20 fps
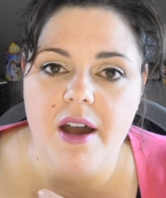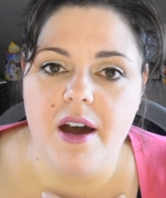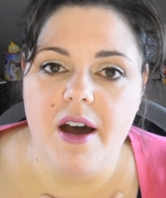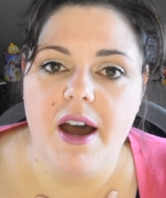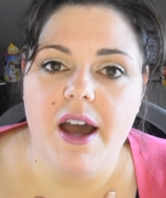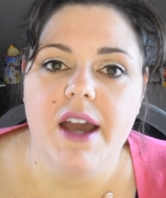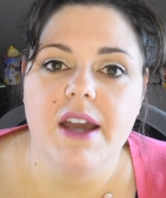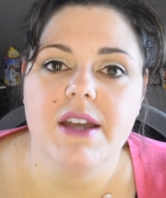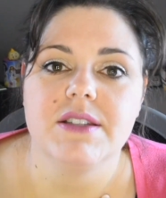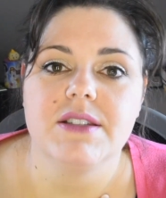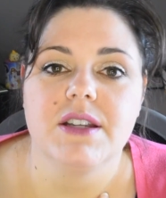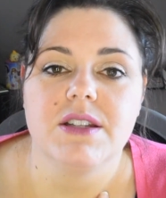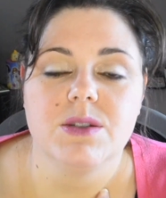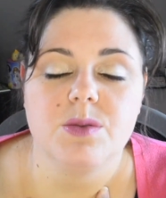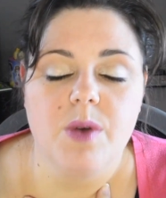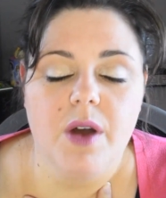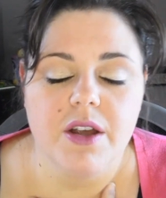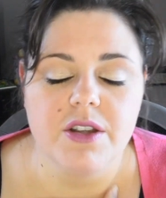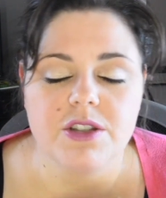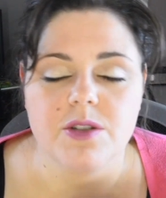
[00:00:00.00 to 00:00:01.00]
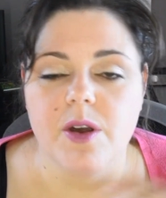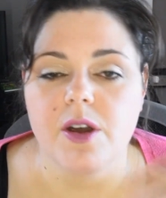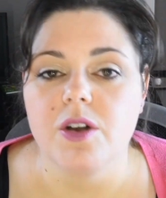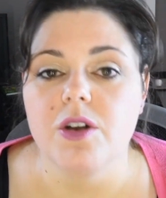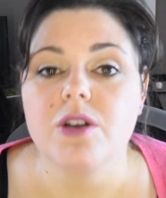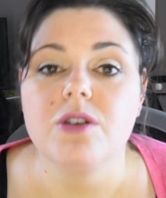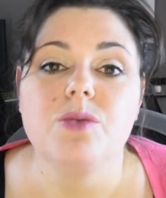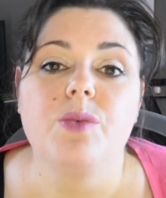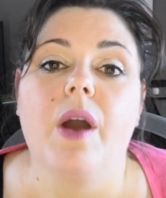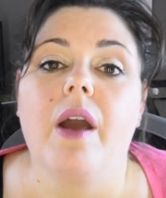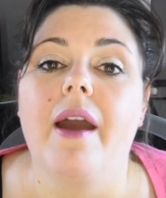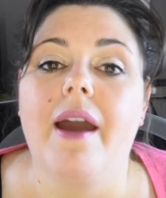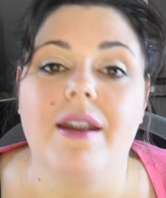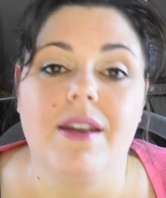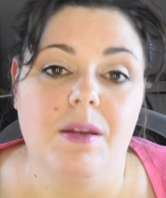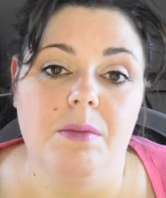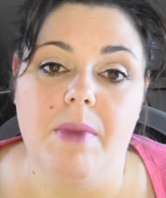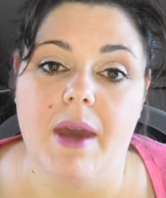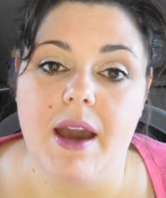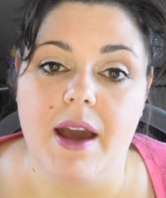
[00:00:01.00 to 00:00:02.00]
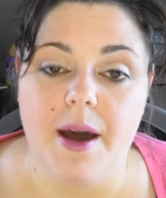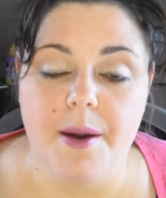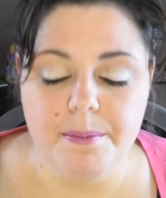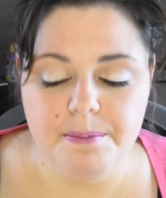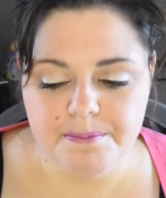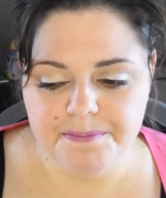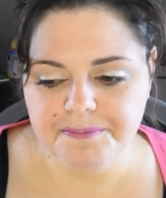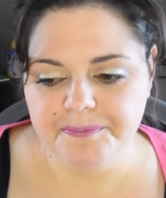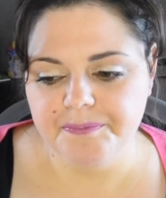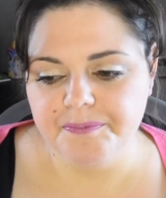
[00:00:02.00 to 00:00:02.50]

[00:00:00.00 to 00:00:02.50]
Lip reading: eyes as well, so I couldn't wear any makeup